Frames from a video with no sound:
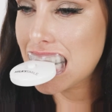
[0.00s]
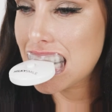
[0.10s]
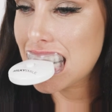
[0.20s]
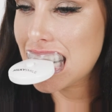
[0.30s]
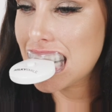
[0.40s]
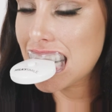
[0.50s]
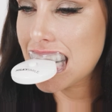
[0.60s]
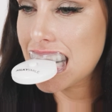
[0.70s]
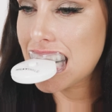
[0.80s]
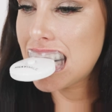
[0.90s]
off after 10
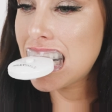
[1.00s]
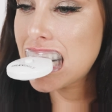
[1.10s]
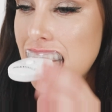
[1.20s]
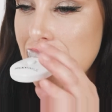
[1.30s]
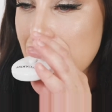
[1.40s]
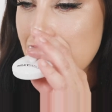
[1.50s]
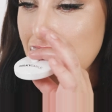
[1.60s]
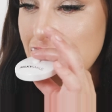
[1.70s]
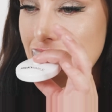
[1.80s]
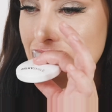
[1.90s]
minutes.
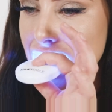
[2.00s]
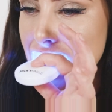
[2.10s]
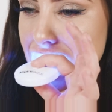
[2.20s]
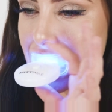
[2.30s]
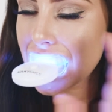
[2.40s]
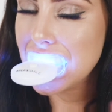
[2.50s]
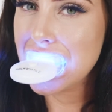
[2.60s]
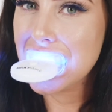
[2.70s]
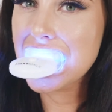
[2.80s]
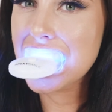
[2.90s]
So switch it back
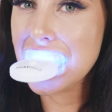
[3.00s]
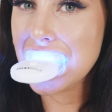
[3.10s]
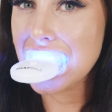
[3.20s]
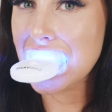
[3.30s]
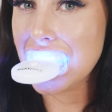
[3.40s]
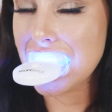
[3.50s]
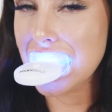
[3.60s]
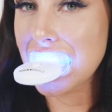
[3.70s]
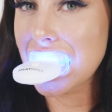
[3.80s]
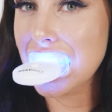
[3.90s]
on to complete your
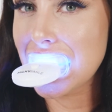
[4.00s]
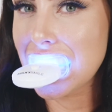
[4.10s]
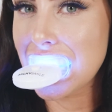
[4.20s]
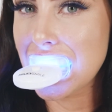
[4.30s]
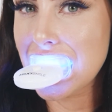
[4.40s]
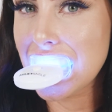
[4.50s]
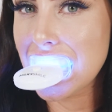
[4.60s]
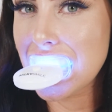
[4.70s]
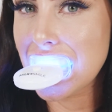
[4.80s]
30-minute treatment.